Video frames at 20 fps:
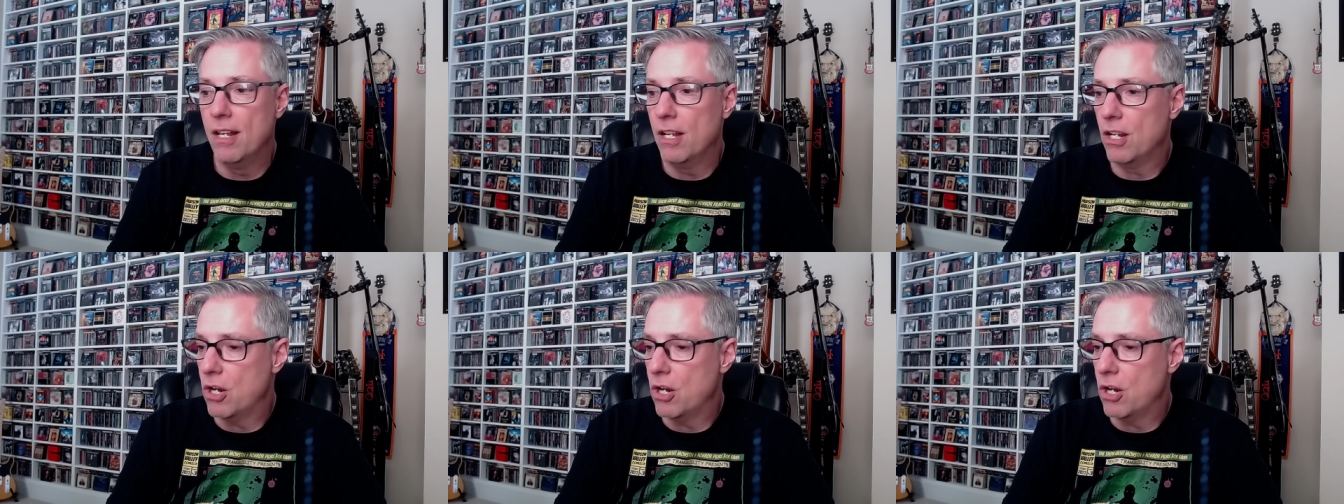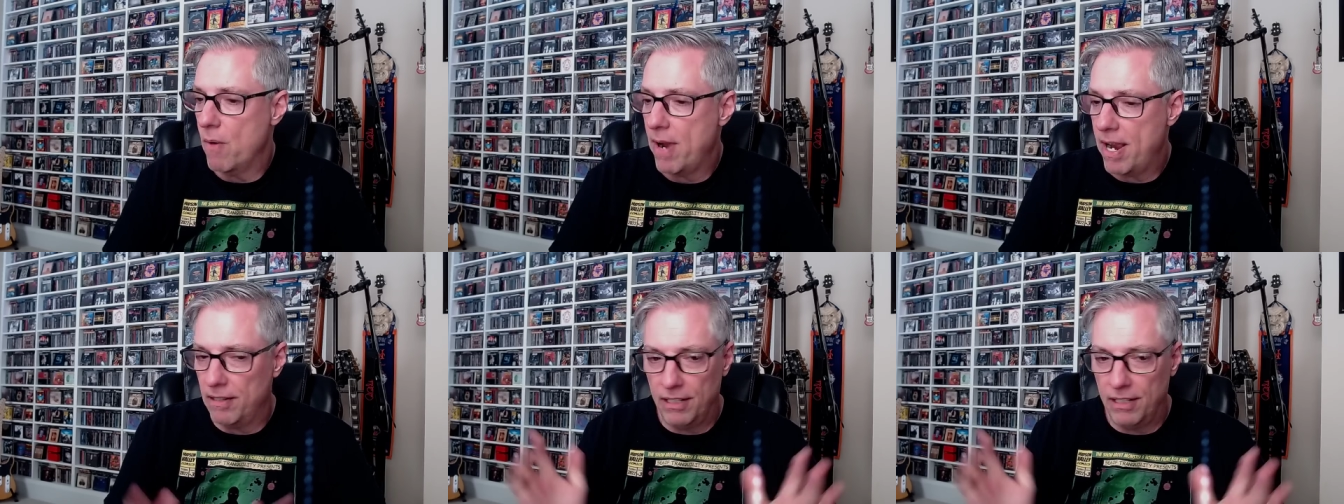
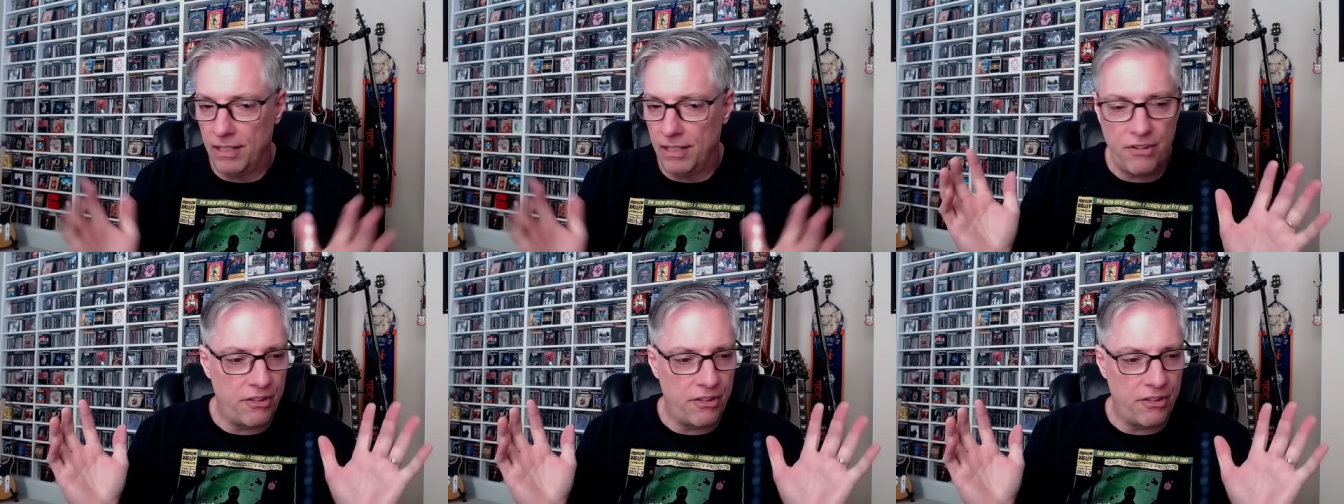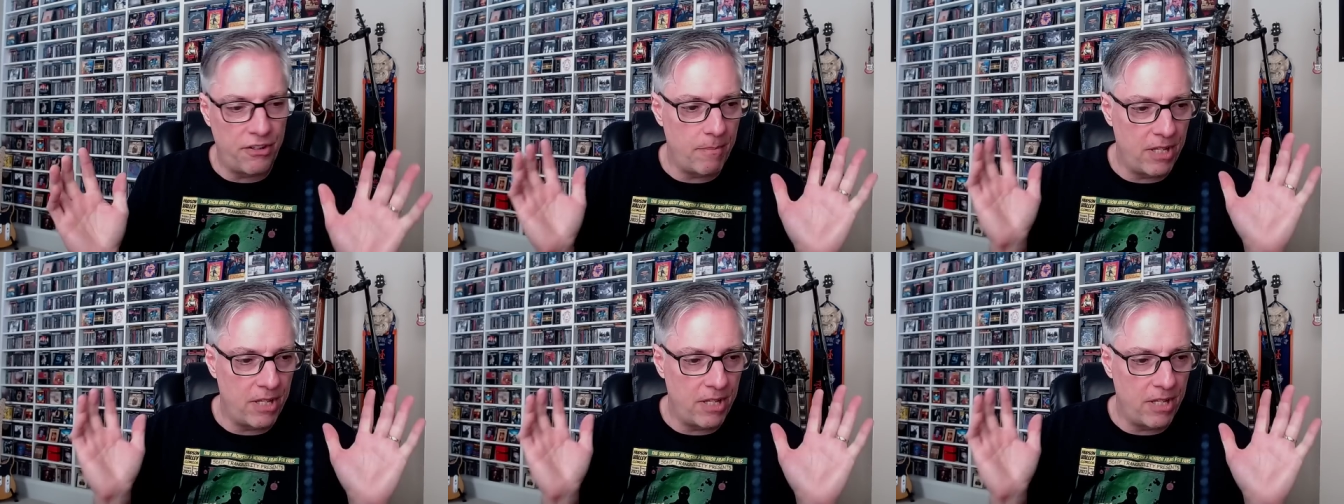go out and listen to
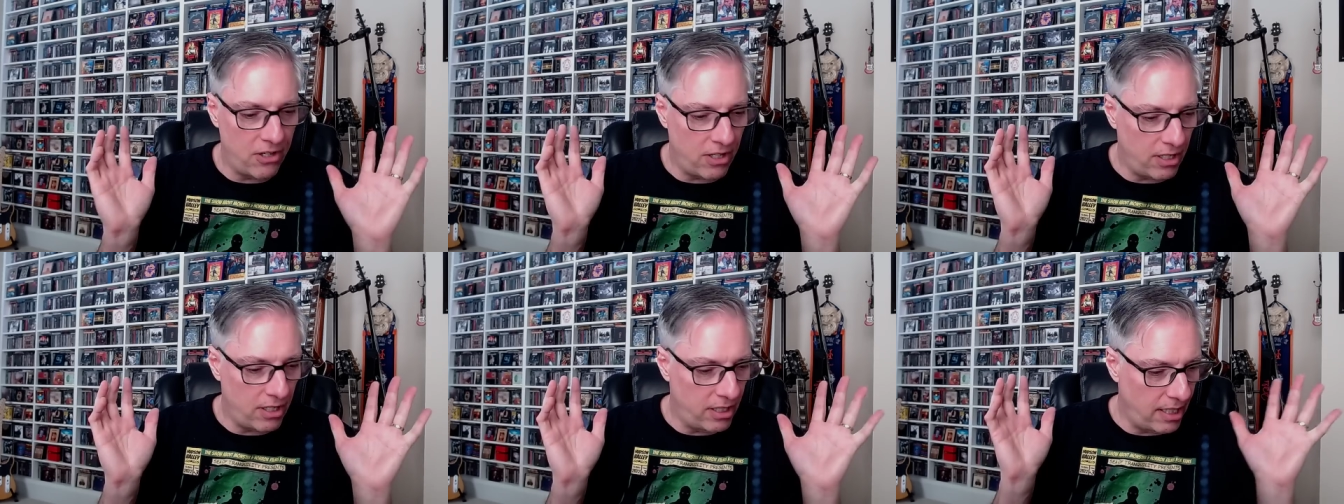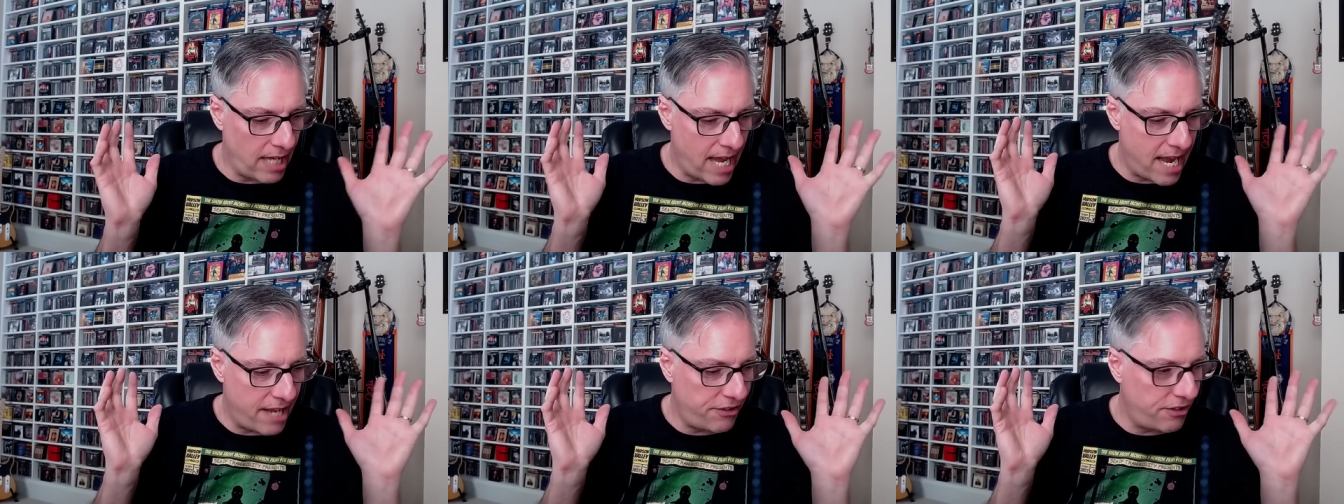some of these
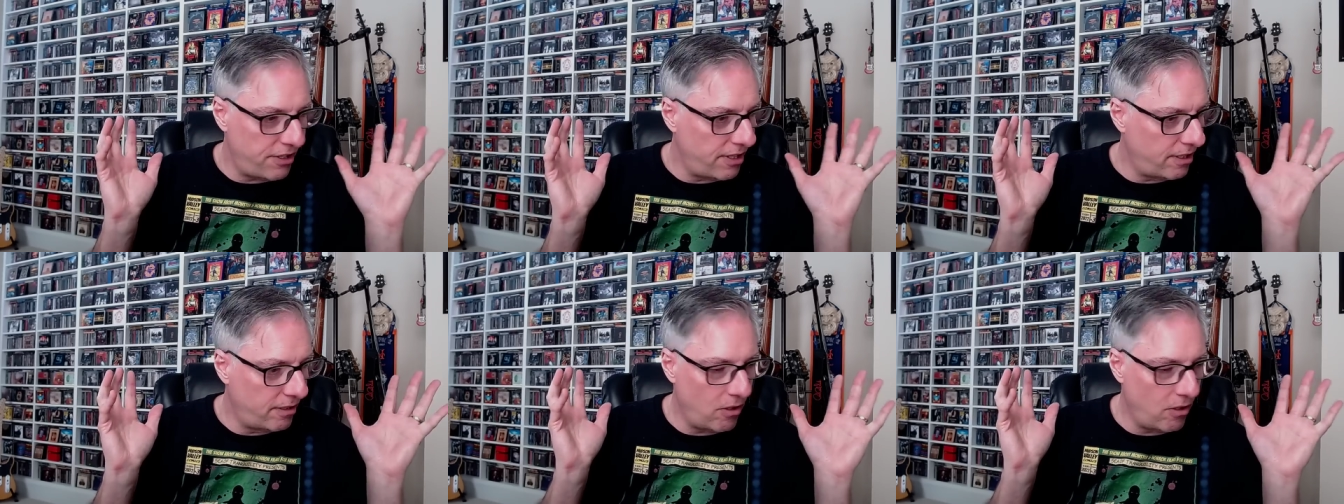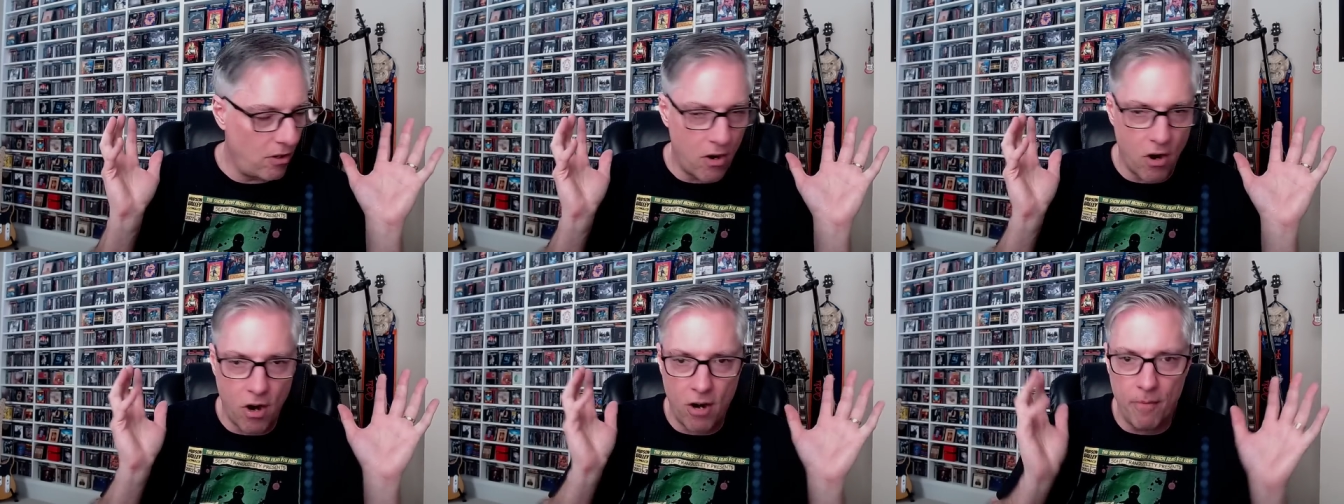classic
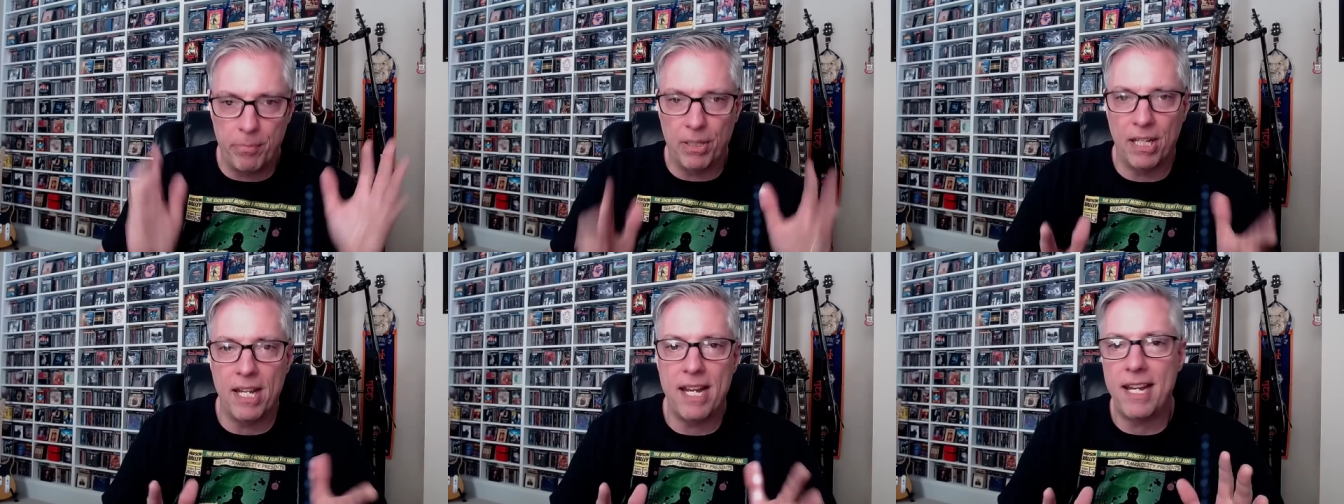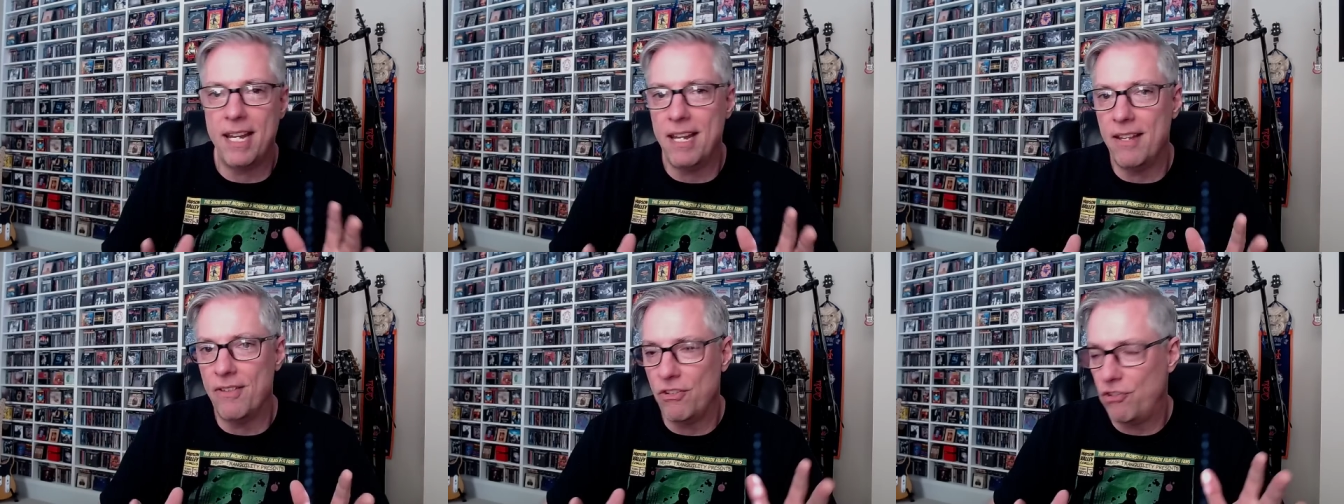Art
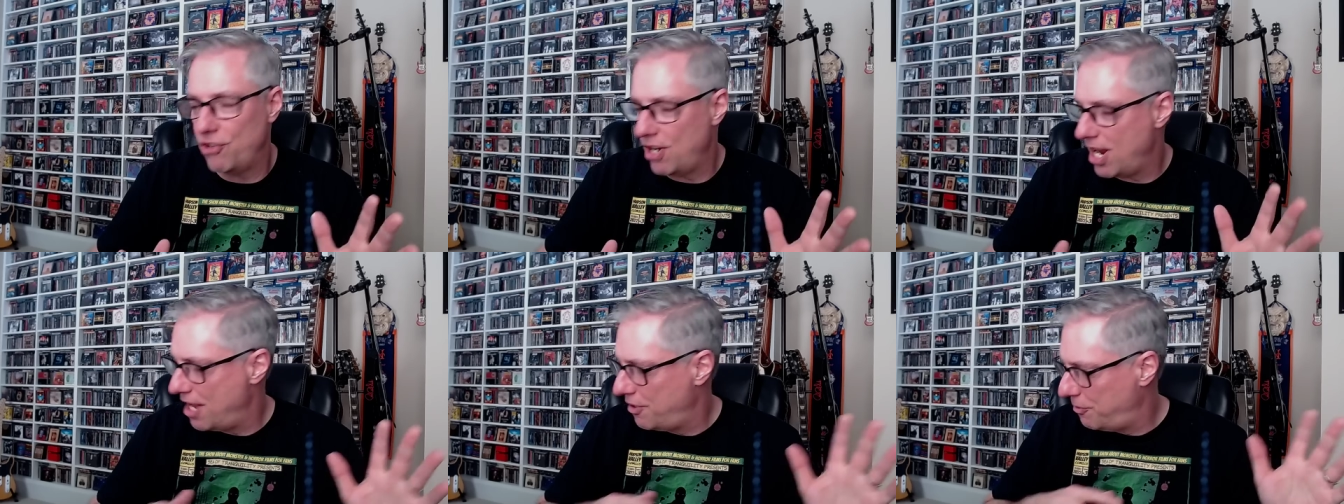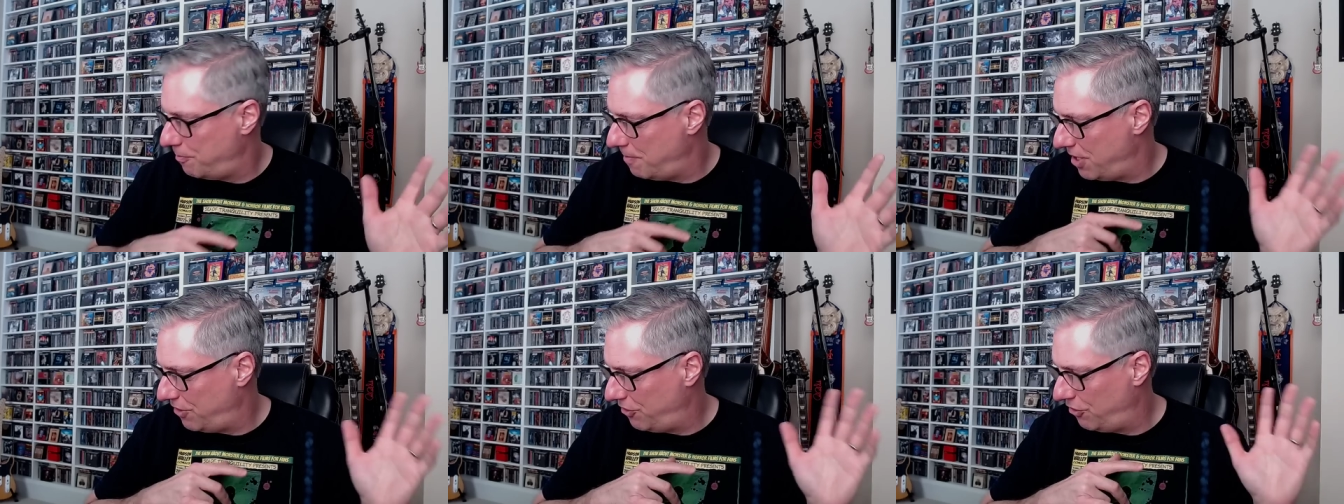Blakey and the
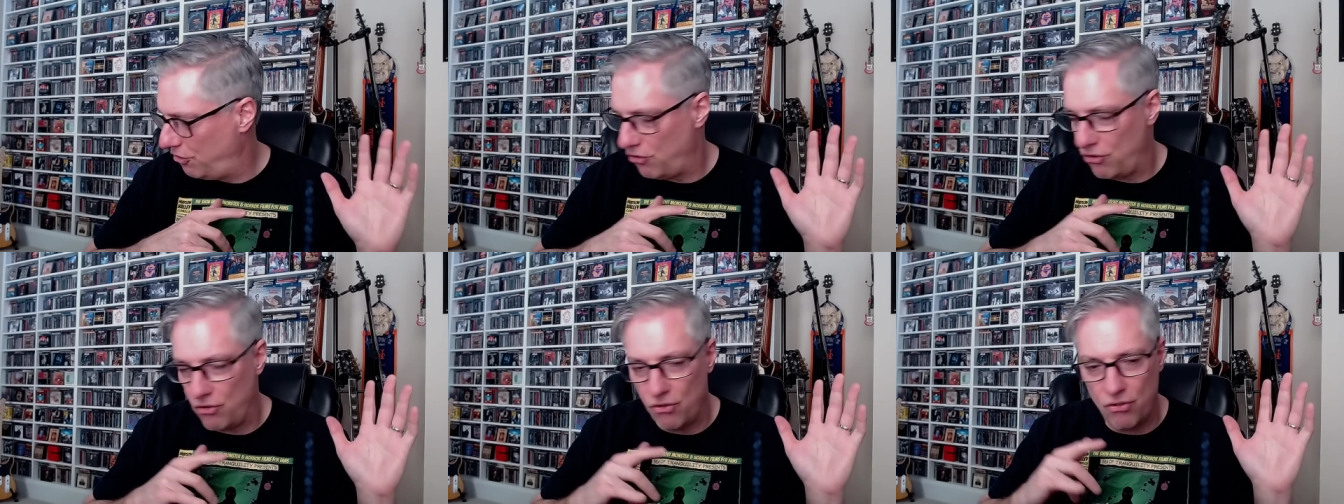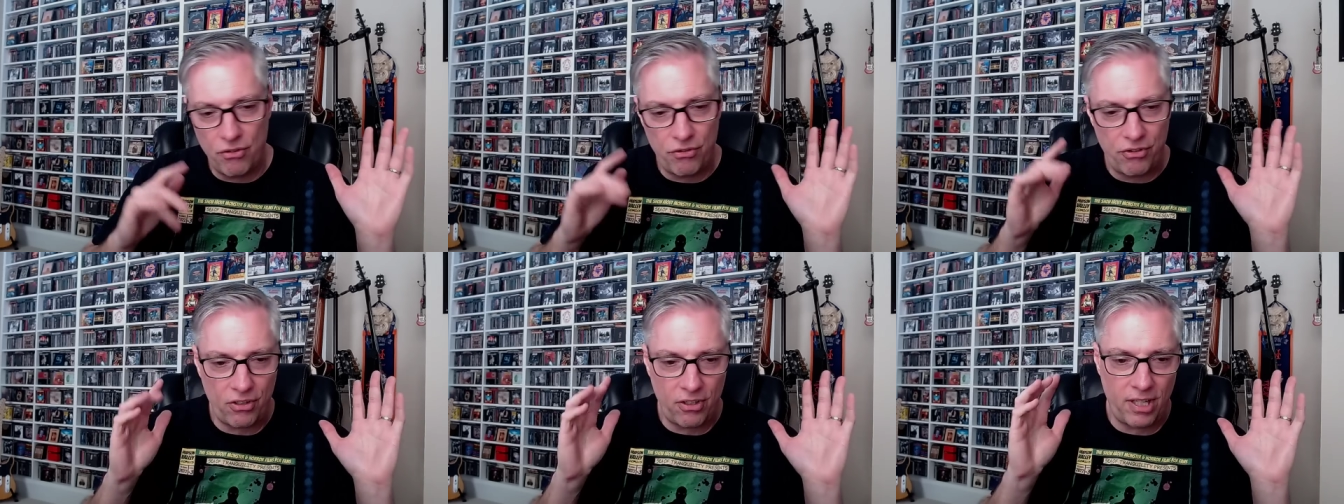Jazz
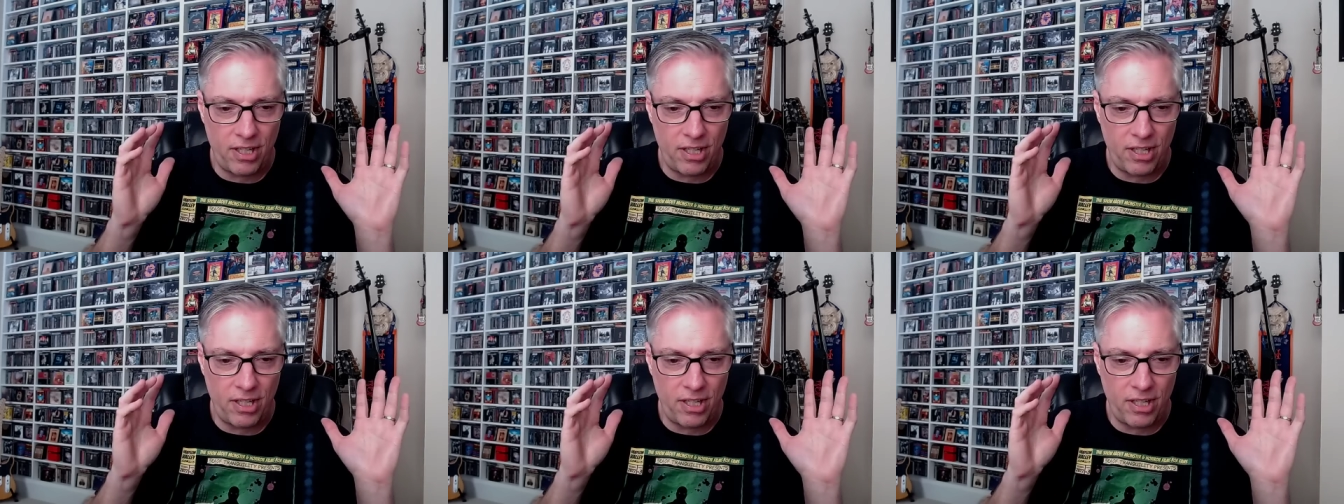Messengers,